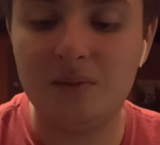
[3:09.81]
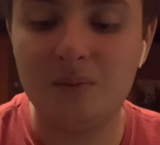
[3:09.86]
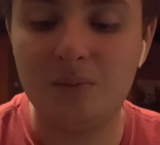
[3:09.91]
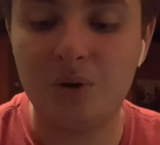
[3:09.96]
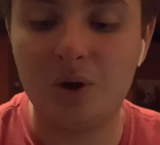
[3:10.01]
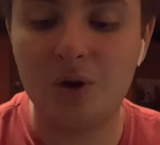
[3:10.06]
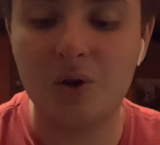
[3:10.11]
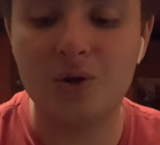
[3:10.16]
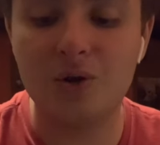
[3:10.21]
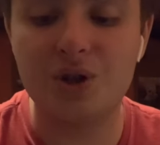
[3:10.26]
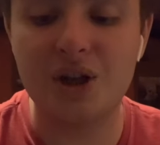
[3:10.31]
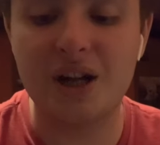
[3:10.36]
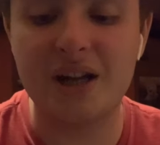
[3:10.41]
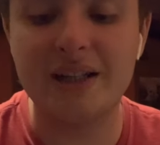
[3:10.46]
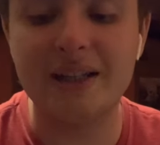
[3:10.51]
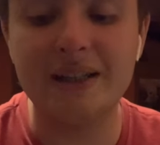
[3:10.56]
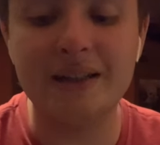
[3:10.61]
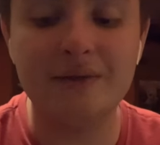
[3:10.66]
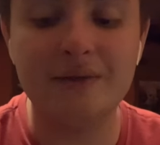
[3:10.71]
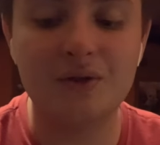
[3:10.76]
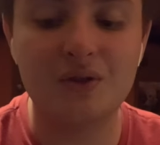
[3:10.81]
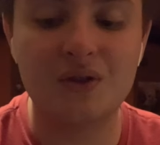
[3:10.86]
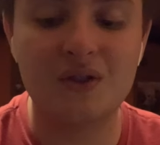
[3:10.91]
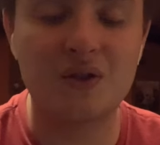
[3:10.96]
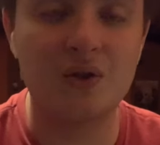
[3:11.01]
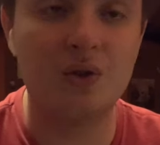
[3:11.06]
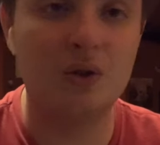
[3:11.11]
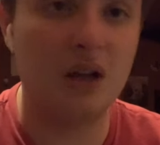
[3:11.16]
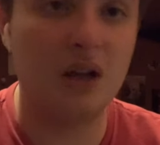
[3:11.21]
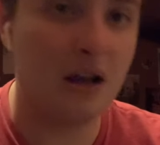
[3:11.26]
purge any evil
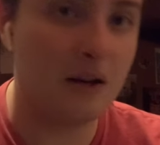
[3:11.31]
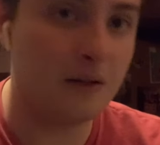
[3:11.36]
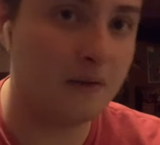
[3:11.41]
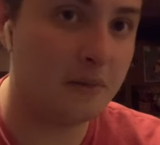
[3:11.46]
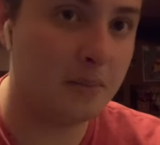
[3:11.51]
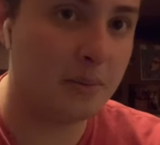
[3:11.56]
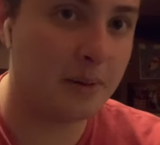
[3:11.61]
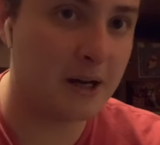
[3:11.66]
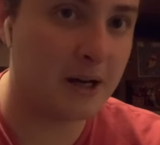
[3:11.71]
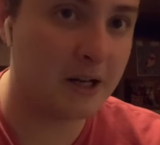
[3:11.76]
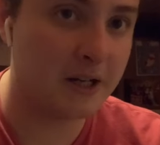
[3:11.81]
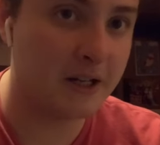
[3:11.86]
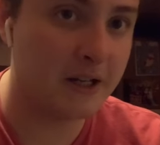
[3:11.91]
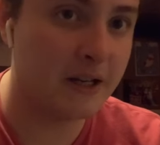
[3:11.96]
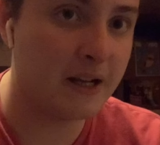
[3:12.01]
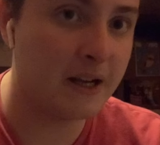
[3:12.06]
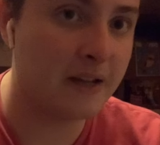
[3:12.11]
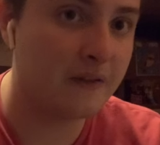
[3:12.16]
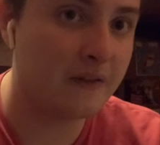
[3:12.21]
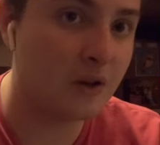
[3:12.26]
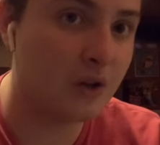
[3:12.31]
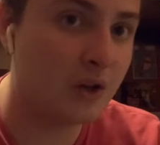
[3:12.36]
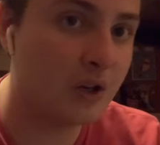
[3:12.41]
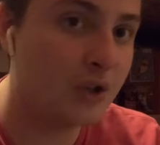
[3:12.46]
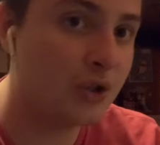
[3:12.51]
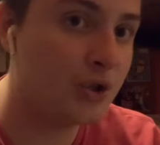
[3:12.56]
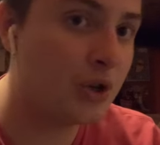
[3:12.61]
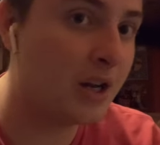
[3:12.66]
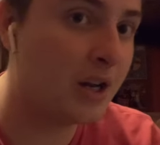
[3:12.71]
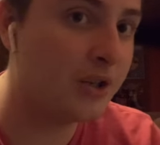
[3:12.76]
soul out of the body, and they're
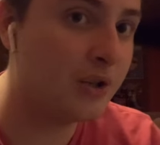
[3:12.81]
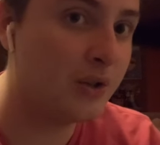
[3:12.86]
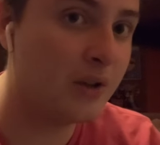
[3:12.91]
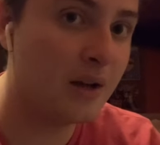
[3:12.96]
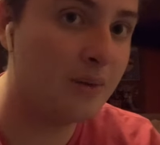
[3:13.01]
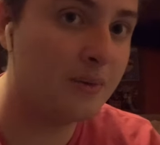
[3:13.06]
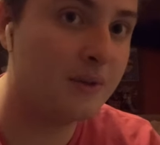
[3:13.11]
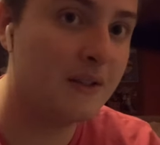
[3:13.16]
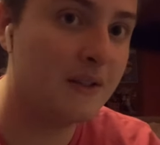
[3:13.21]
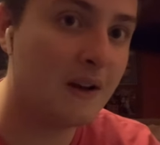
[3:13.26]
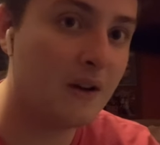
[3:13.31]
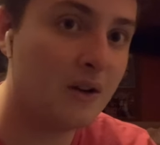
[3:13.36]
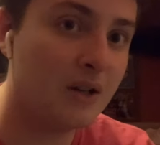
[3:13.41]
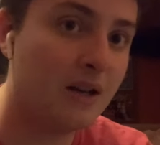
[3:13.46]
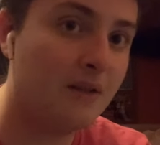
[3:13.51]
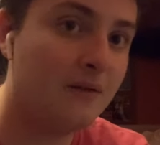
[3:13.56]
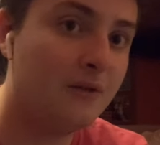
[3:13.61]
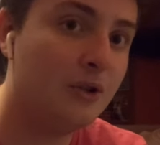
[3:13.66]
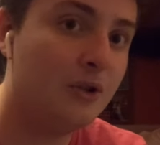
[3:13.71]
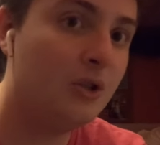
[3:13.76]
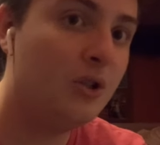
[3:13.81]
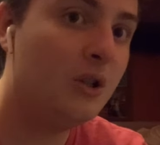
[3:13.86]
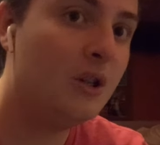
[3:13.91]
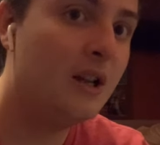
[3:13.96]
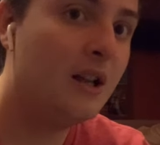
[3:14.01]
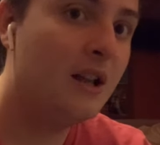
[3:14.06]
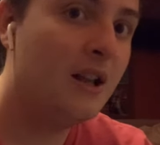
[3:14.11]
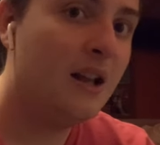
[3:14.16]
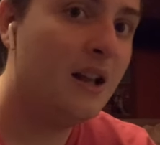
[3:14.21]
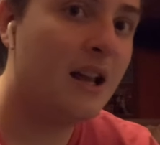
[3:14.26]
gonna try and do that with Daredevil,
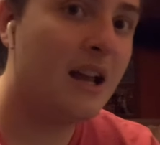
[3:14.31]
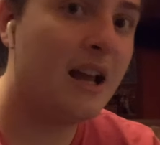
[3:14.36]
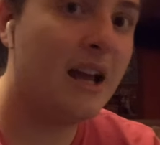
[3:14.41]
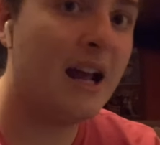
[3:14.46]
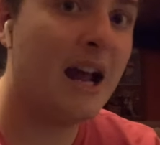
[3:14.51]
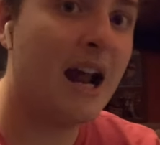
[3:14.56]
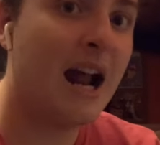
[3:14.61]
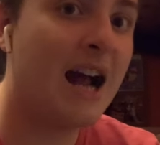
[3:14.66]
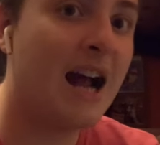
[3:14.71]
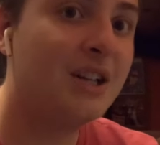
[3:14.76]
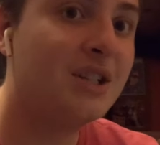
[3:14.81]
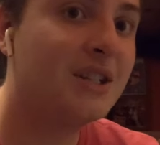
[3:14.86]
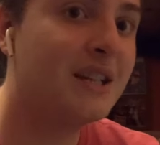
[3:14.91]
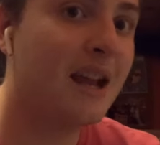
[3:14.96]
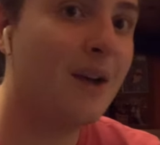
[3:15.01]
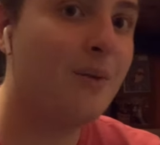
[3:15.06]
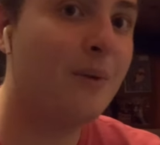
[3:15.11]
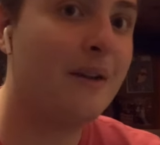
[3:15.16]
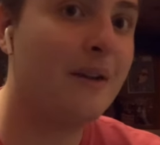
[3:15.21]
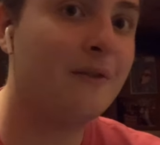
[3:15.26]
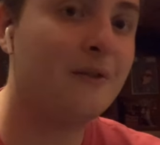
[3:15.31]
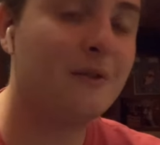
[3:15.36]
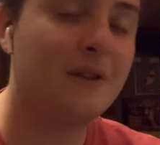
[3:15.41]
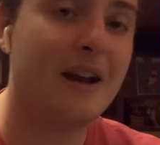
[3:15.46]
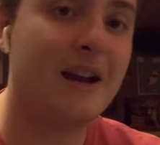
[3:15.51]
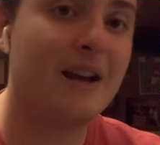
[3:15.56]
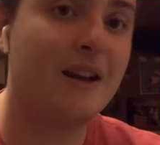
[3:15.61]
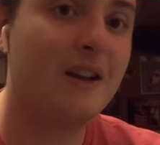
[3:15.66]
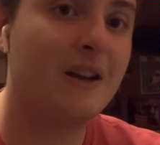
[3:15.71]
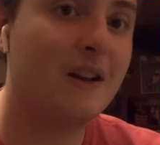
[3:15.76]
and I just can't wait for
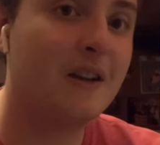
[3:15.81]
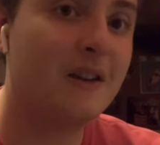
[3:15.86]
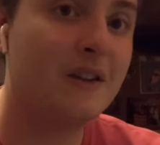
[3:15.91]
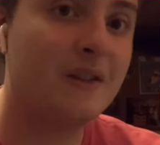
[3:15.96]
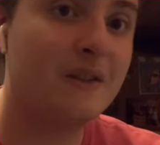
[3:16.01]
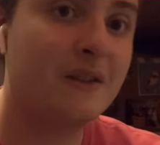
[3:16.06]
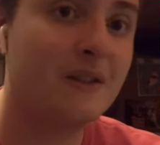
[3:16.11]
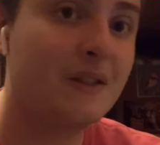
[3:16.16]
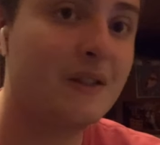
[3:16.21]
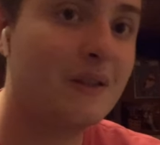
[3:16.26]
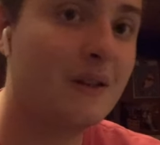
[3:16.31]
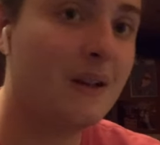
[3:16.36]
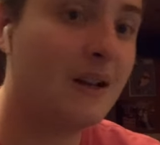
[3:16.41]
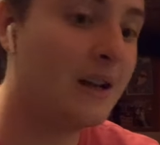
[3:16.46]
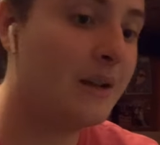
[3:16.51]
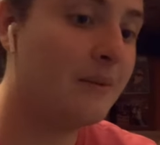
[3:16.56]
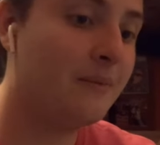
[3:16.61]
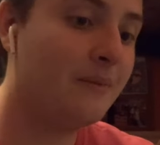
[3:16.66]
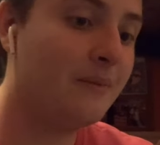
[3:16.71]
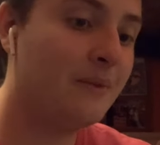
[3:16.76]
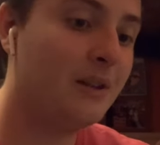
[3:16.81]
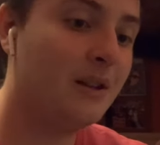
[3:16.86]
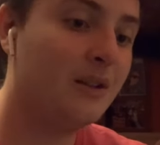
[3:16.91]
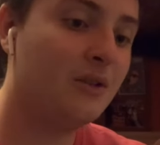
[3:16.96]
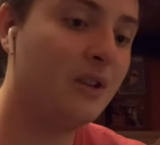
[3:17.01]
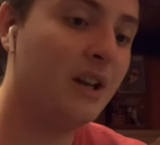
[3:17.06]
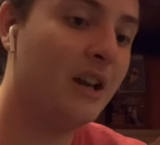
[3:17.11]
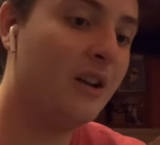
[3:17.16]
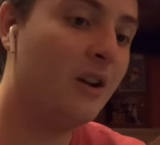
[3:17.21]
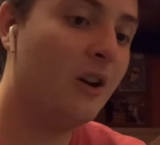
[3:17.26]
that, because
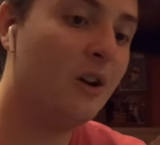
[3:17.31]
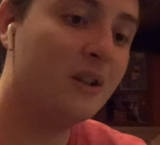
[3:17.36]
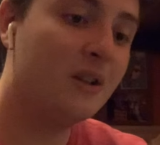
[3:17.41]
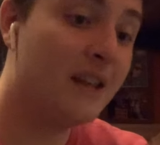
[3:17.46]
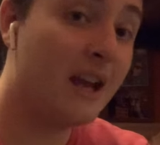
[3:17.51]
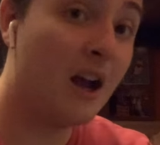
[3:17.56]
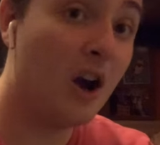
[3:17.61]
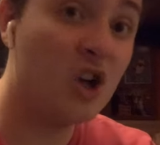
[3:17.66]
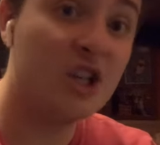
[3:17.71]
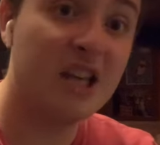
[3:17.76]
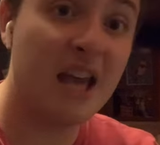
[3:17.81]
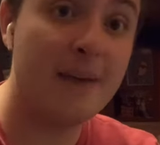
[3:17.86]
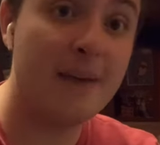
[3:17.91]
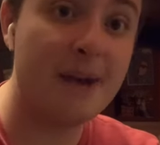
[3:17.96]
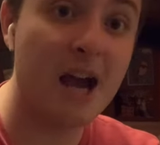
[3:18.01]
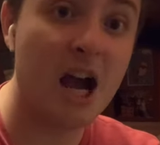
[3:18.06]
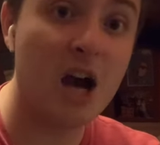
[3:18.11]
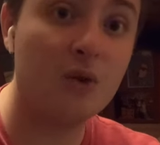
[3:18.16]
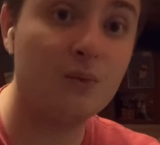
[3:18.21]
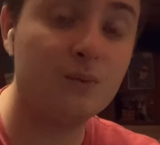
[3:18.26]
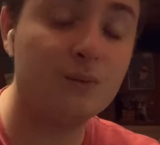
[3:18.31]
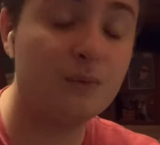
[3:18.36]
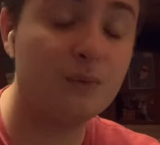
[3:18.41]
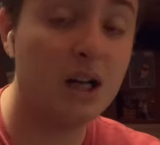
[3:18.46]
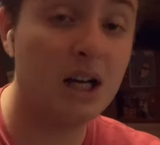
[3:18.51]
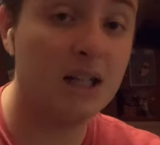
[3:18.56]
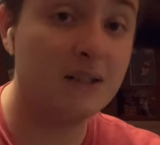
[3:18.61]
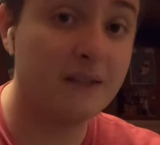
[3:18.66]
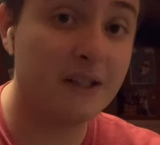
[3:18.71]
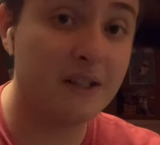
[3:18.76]
they all came out
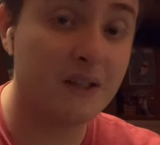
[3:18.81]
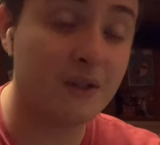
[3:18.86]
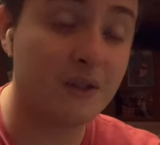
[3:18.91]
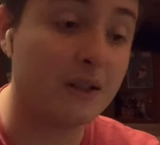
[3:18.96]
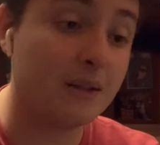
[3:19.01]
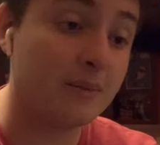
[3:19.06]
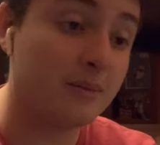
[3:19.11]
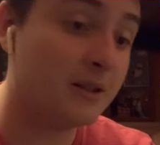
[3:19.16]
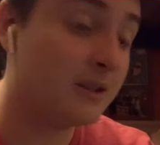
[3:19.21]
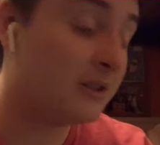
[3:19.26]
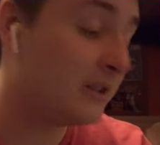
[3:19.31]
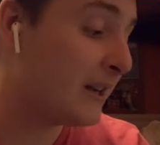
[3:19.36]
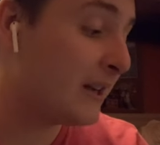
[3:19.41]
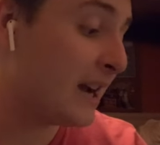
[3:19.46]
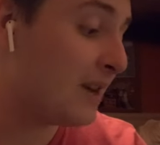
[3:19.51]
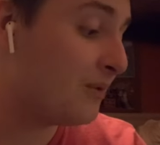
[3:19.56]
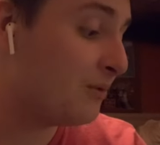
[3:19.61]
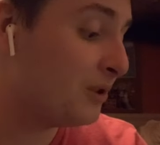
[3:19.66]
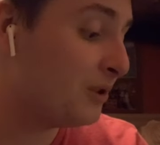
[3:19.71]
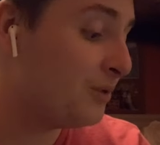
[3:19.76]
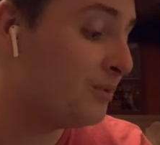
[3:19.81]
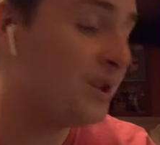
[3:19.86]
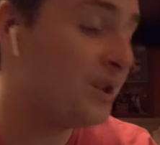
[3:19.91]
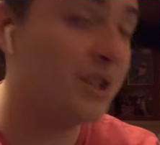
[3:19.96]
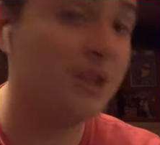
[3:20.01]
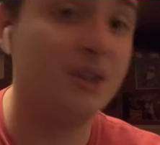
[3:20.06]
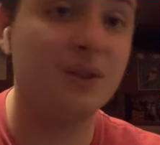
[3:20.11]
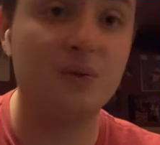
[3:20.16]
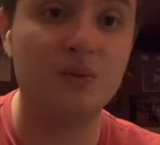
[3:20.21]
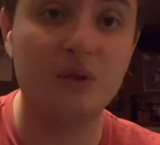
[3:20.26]
obviously, but like, I really
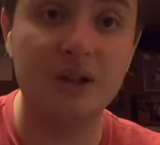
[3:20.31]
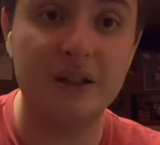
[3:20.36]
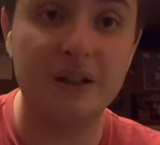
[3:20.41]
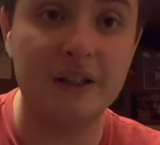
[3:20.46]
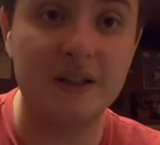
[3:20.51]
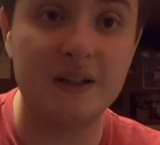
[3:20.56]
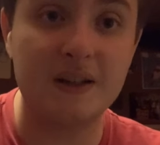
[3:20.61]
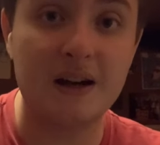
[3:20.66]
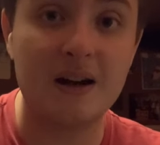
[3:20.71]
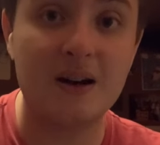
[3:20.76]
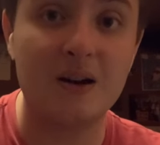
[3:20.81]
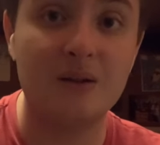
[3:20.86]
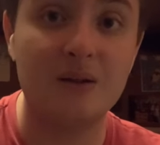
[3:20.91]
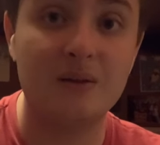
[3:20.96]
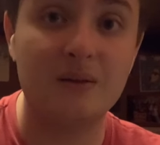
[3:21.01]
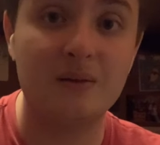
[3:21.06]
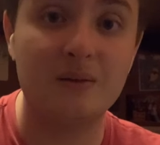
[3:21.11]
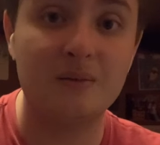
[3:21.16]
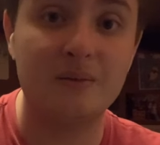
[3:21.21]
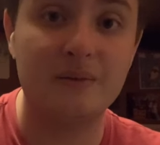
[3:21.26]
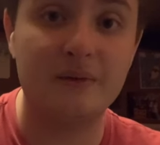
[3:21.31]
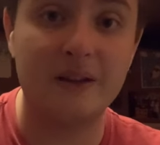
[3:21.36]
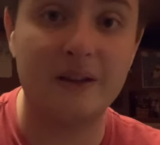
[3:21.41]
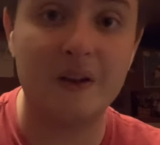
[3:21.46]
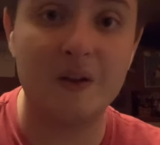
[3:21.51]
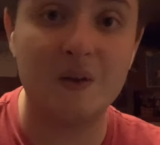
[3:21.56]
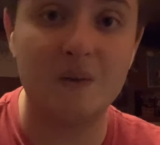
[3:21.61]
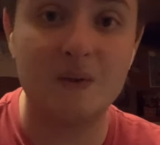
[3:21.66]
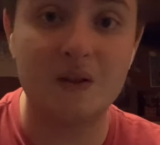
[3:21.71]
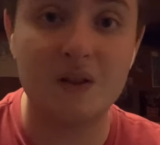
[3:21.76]
want to read the entire
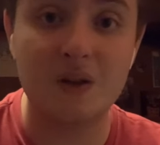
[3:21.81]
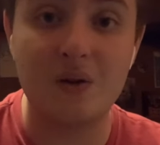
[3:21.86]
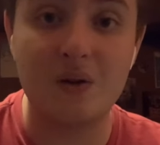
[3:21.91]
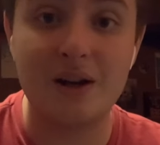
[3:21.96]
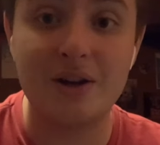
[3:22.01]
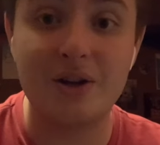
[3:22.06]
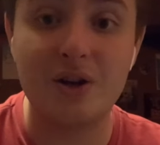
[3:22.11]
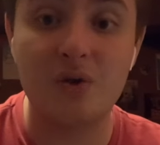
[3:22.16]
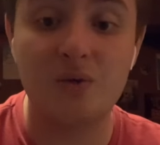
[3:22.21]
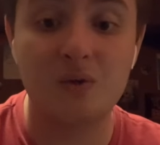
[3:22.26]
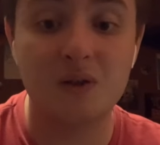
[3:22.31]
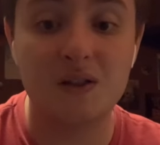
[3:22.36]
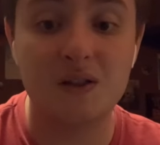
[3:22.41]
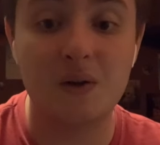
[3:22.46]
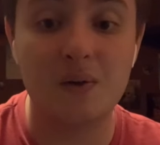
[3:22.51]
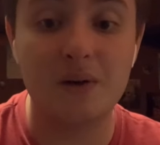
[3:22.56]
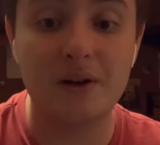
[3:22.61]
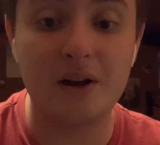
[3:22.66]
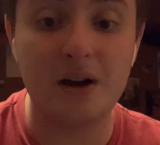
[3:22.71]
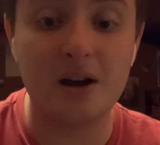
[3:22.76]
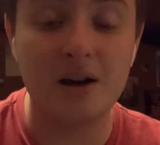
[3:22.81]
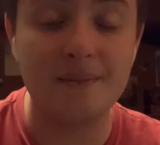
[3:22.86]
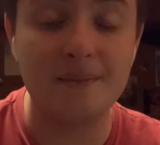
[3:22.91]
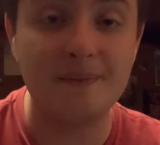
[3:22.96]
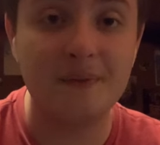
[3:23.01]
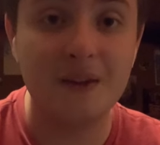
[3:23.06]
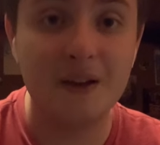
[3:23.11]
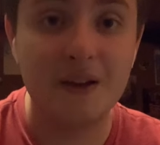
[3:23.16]
thing so I know what's going on.